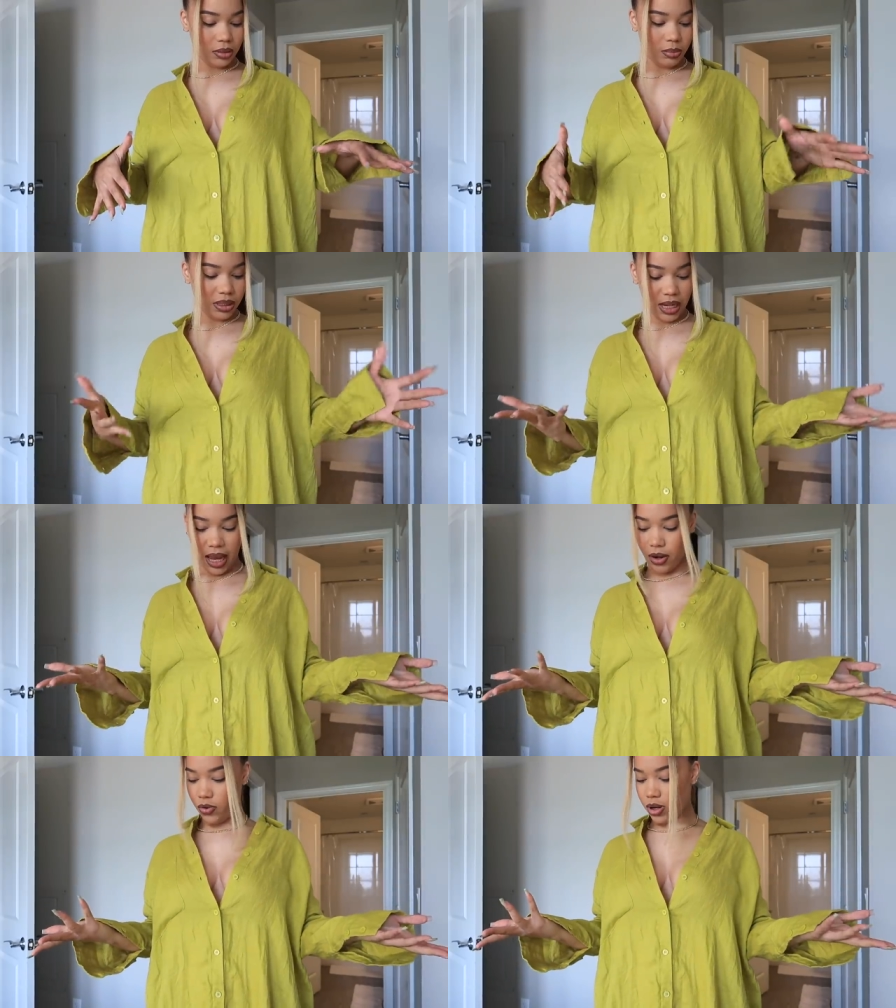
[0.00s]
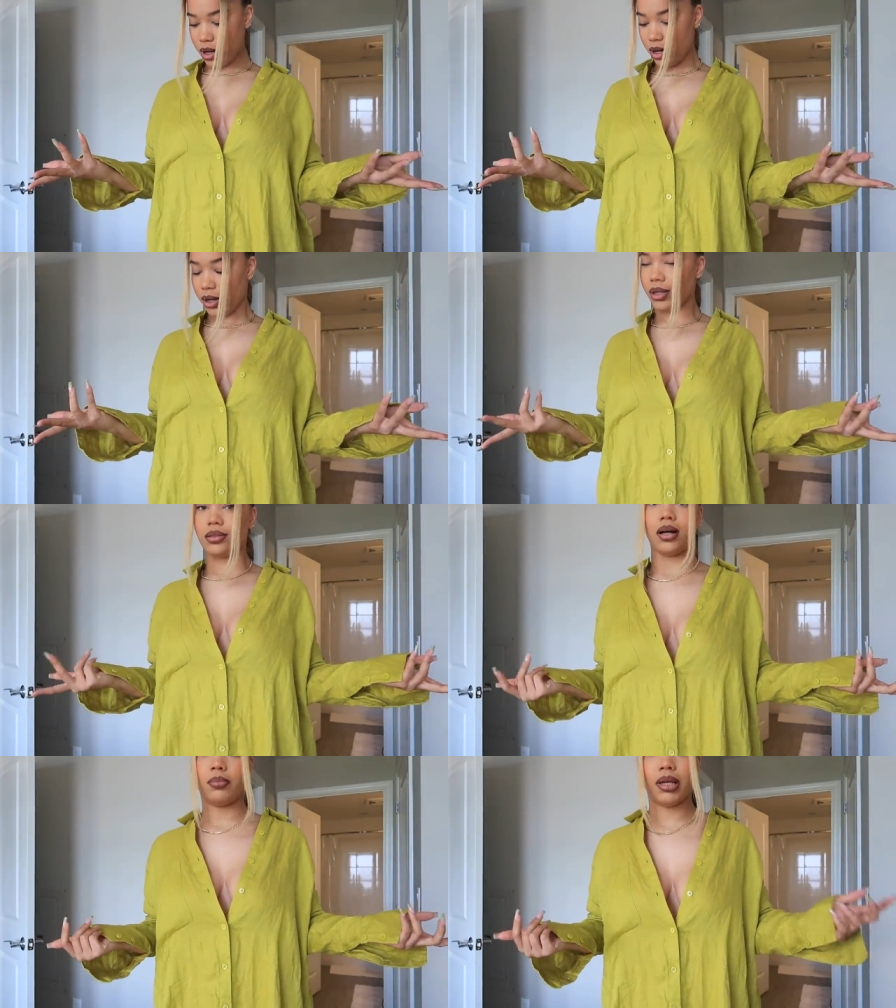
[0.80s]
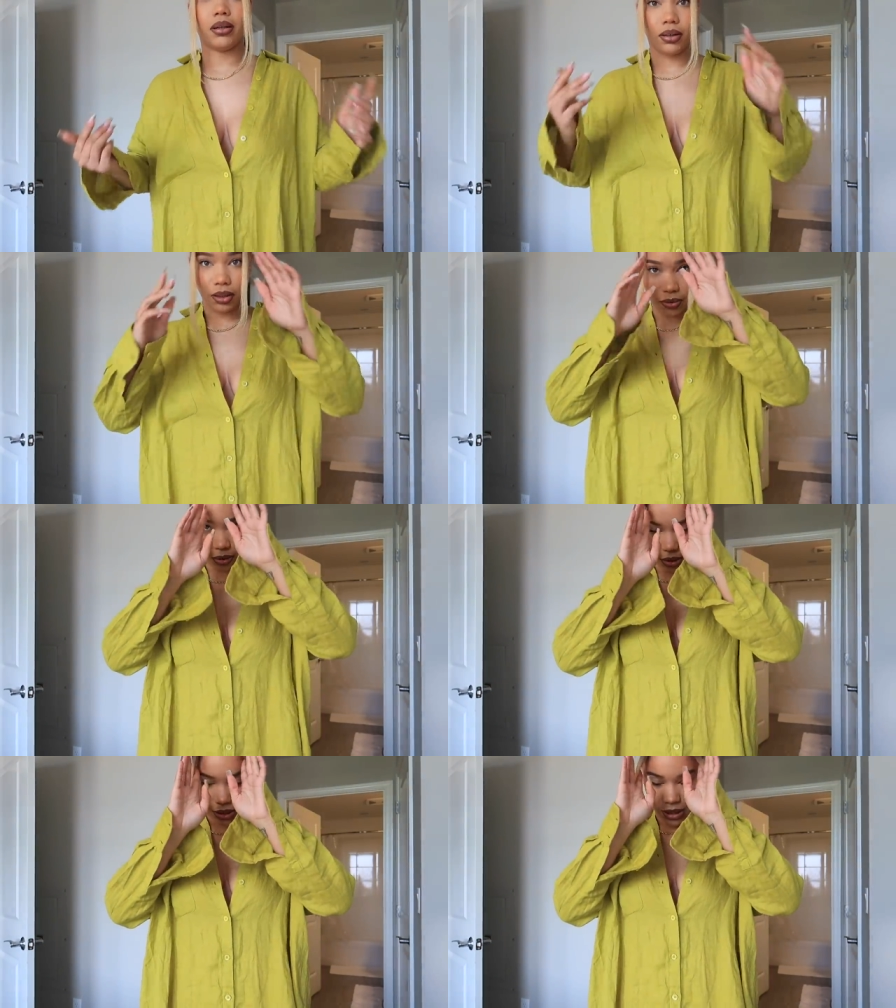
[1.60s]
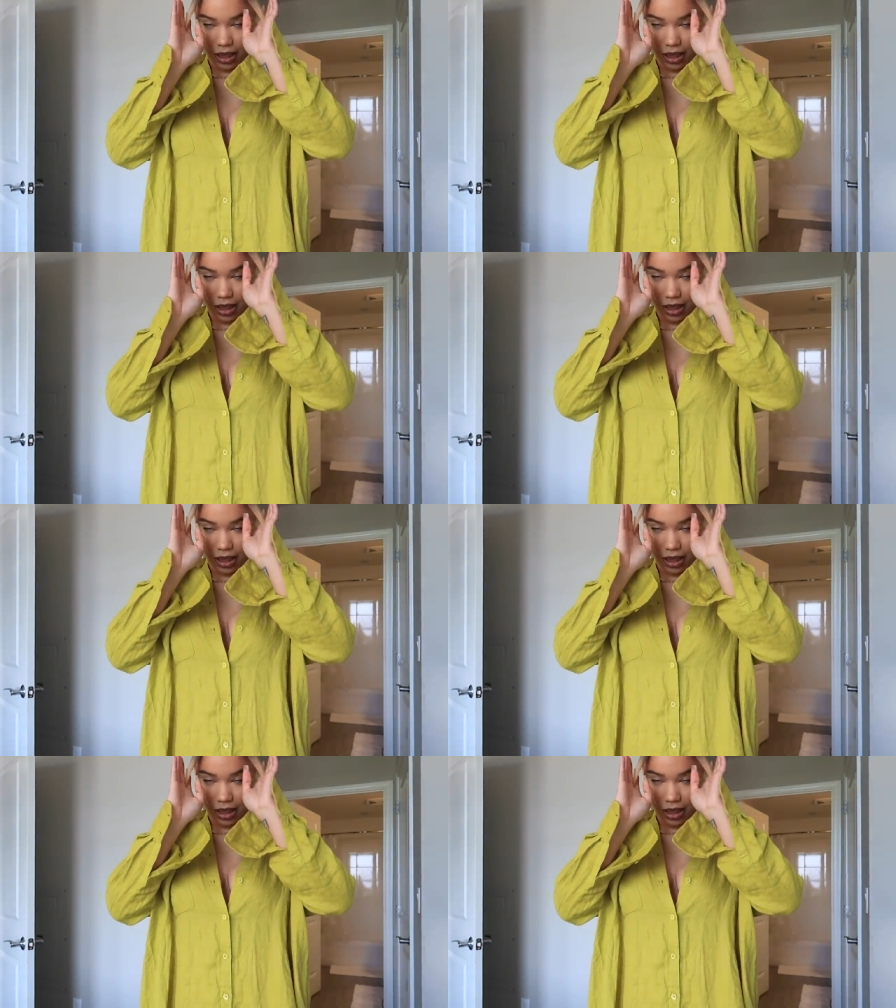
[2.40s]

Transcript: but that one here, it don't make no difference.